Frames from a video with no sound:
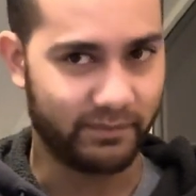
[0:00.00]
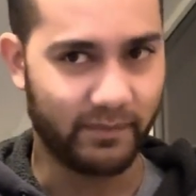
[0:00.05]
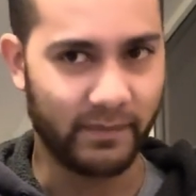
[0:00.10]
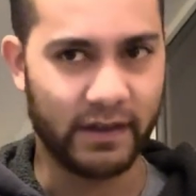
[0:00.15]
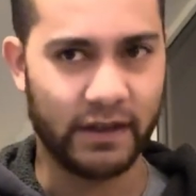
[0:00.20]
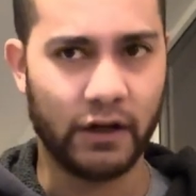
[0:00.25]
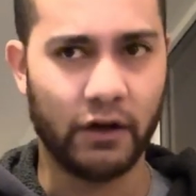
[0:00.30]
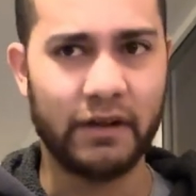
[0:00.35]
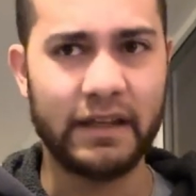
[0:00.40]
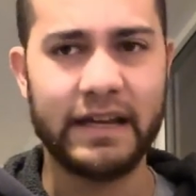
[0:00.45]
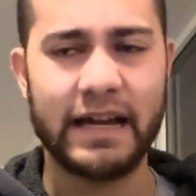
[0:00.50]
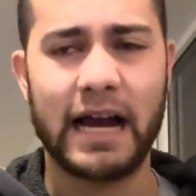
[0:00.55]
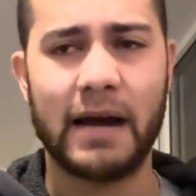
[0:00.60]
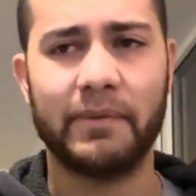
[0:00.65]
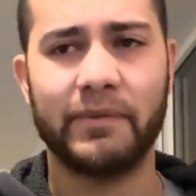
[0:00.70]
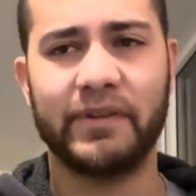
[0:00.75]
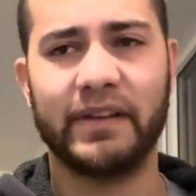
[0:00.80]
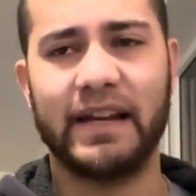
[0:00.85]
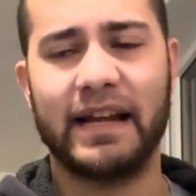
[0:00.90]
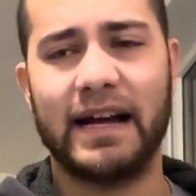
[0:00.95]
The only
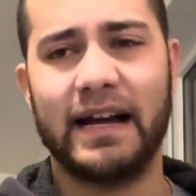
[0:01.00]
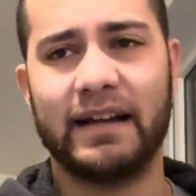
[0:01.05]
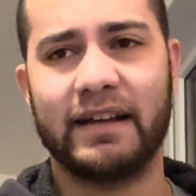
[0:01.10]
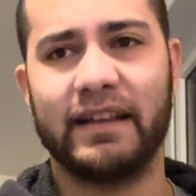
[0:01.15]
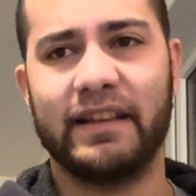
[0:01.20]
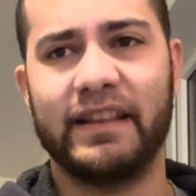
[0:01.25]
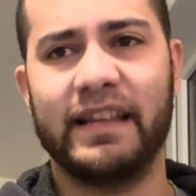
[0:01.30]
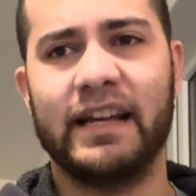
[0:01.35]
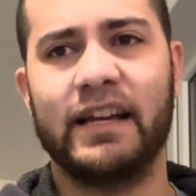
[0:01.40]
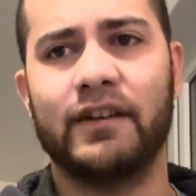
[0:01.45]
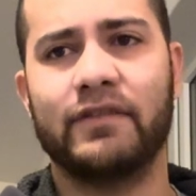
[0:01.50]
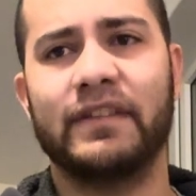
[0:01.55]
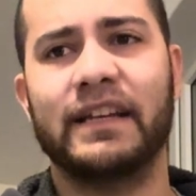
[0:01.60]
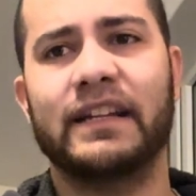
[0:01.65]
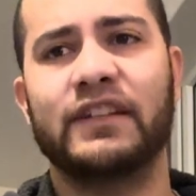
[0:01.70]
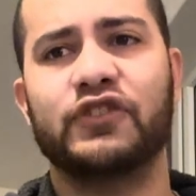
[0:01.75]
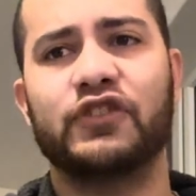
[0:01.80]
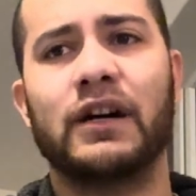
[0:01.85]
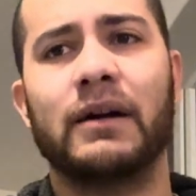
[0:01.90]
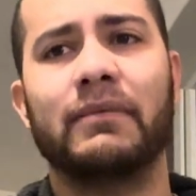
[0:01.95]
albums that I can think of
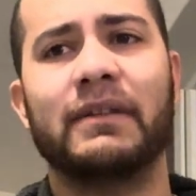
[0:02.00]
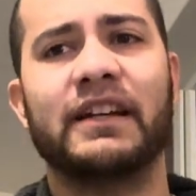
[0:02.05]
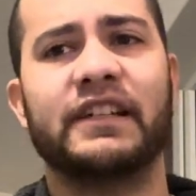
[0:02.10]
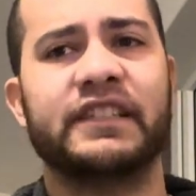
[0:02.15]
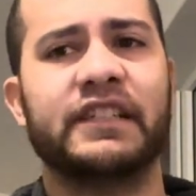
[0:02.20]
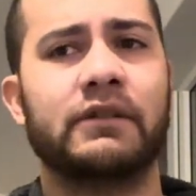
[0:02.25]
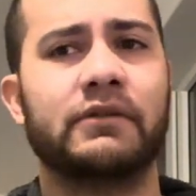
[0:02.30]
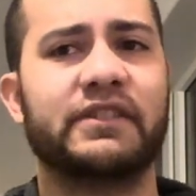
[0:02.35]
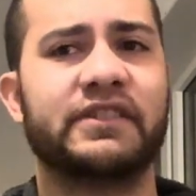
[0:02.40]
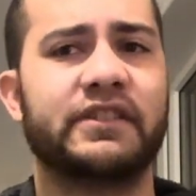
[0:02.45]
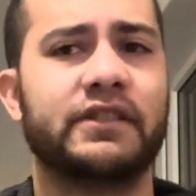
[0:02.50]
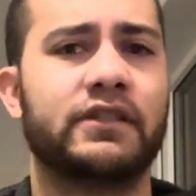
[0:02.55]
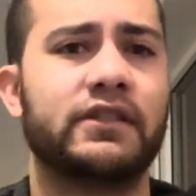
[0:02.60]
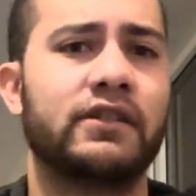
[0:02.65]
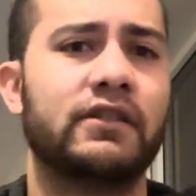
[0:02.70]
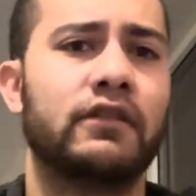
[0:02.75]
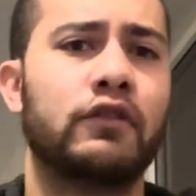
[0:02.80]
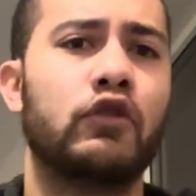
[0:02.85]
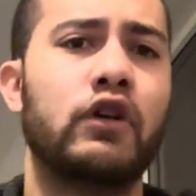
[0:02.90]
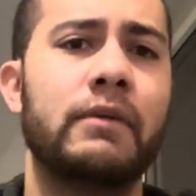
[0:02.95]
that dropped last year was
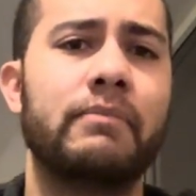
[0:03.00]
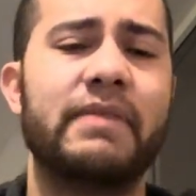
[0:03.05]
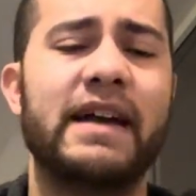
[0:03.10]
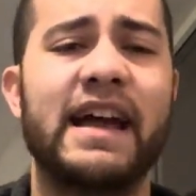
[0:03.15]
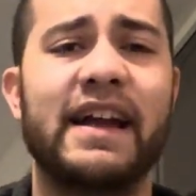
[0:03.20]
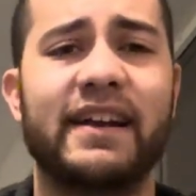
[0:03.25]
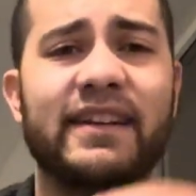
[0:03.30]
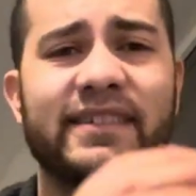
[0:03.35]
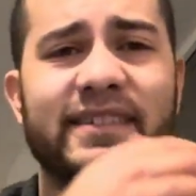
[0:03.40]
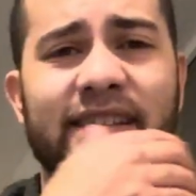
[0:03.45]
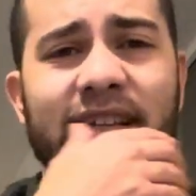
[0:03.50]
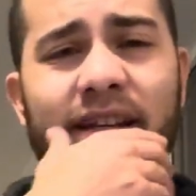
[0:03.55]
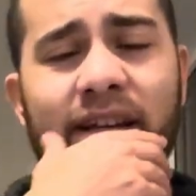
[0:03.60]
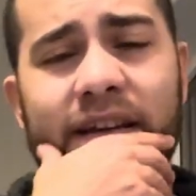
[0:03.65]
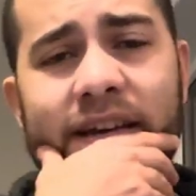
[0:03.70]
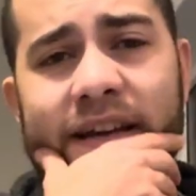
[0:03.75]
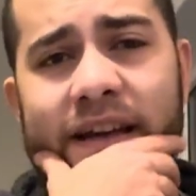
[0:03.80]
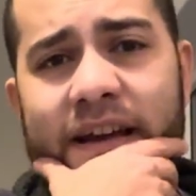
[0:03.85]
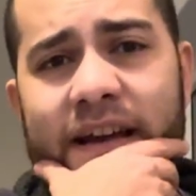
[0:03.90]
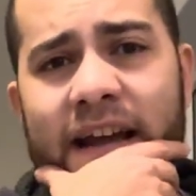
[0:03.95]
Lloyd Banks'
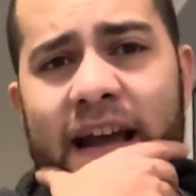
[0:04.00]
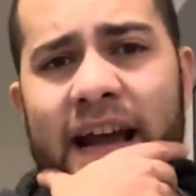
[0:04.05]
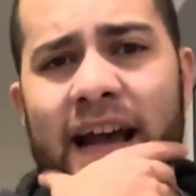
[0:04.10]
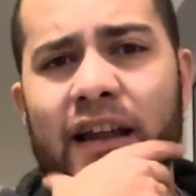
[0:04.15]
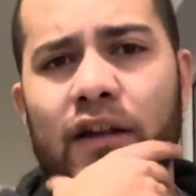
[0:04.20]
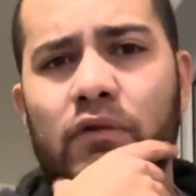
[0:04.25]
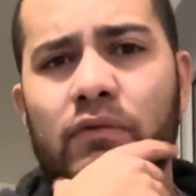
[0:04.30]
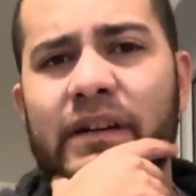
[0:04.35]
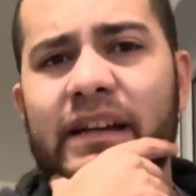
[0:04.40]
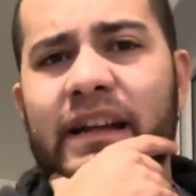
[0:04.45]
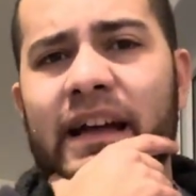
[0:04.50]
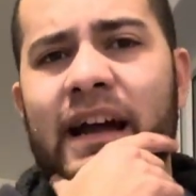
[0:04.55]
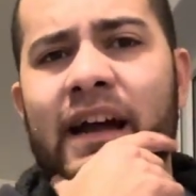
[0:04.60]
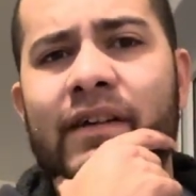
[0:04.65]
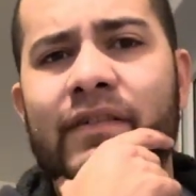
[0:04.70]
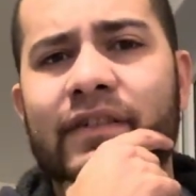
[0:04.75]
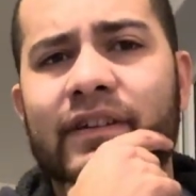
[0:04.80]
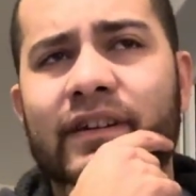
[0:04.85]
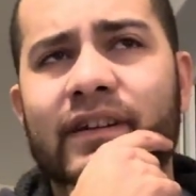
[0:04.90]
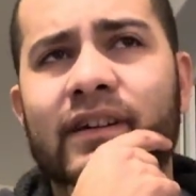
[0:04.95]
Halloween
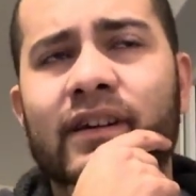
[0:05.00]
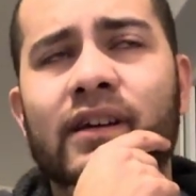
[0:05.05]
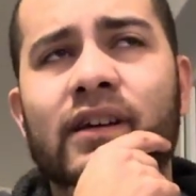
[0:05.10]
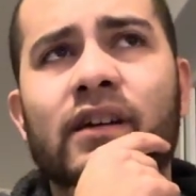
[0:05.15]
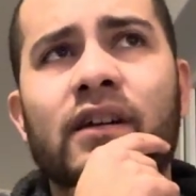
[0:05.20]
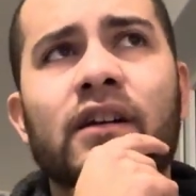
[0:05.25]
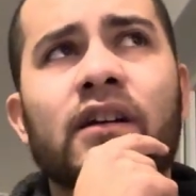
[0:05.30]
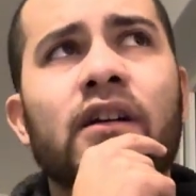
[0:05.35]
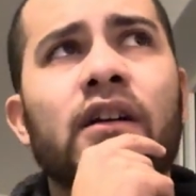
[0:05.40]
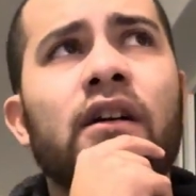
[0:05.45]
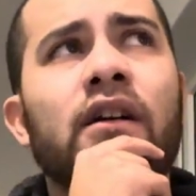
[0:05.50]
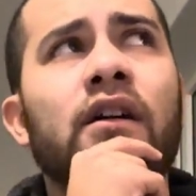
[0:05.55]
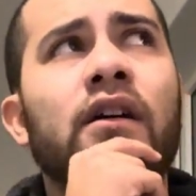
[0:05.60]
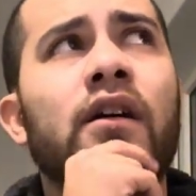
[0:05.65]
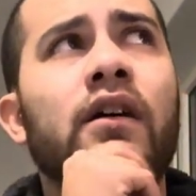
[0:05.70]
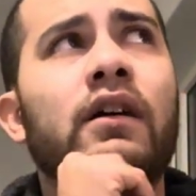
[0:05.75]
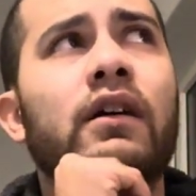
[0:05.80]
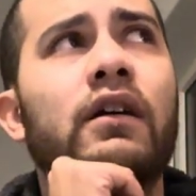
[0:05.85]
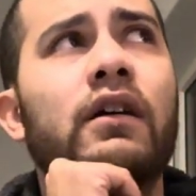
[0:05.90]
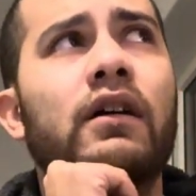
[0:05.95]
Havoc.
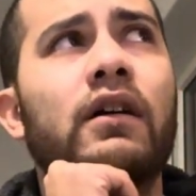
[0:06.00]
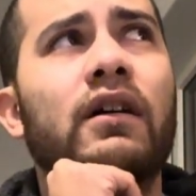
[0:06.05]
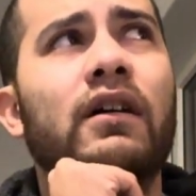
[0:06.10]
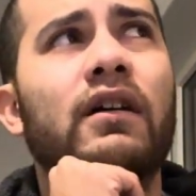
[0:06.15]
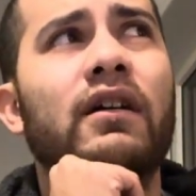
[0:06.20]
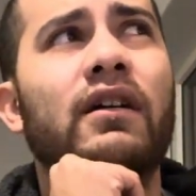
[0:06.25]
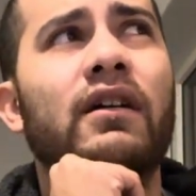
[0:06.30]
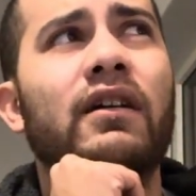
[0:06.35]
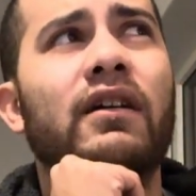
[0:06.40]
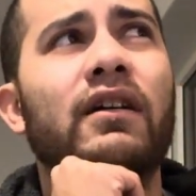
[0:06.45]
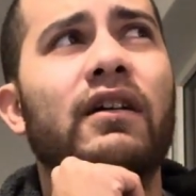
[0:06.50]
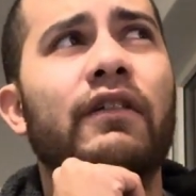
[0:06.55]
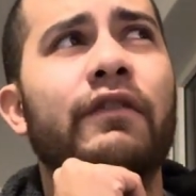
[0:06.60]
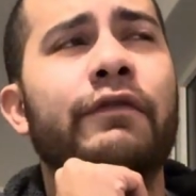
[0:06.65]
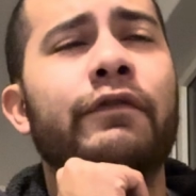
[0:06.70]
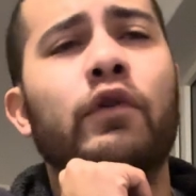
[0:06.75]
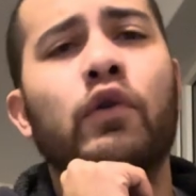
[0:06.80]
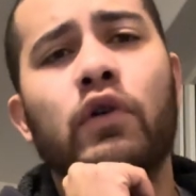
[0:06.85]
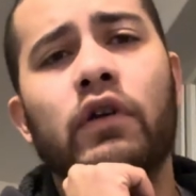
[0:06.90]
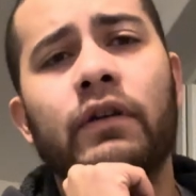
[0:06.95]

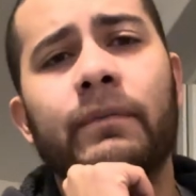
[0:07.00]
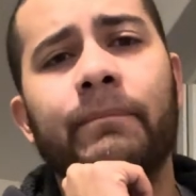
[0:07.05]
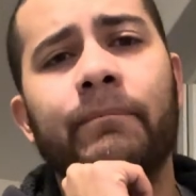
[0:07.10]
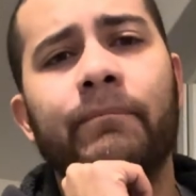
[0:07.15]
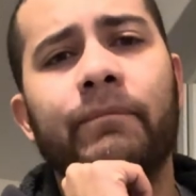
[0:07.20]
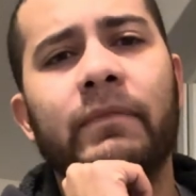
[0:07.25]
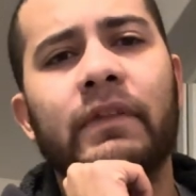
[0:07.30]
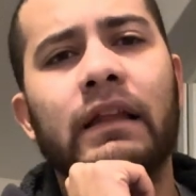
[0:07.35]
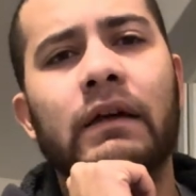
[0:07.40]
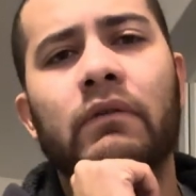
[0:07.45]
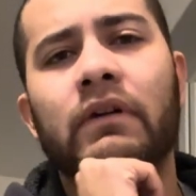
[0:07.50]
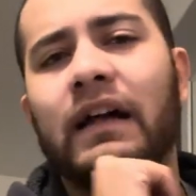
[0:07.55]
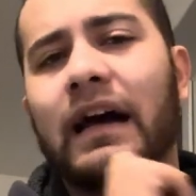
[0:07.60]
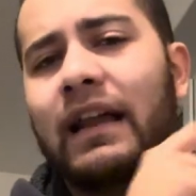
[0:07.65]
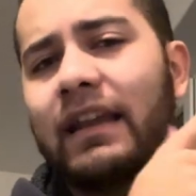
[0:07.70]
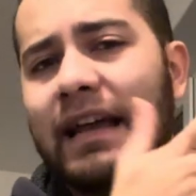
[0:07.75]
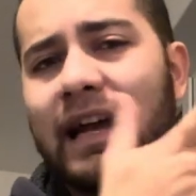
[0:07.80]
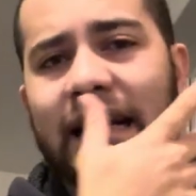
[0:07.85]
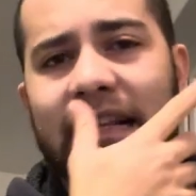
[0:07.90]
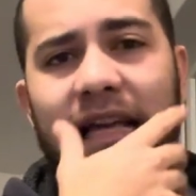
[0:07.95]
4, I
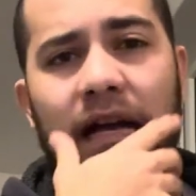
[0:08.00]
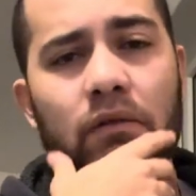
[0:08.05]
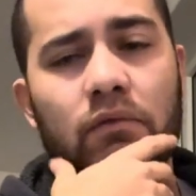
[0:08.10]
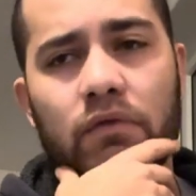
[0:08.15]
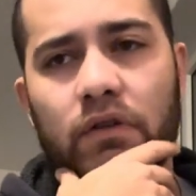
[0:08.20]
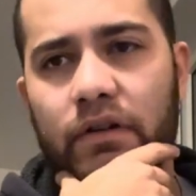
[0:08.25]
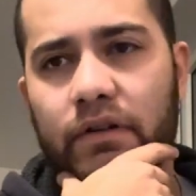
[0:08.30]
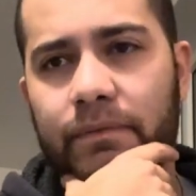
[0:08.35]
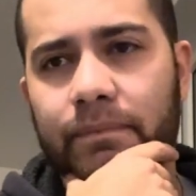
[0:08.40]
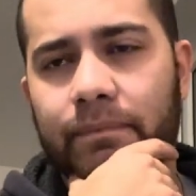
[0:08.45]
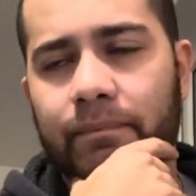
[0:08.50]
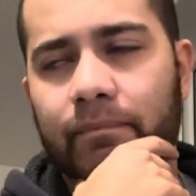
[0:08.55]
like that one.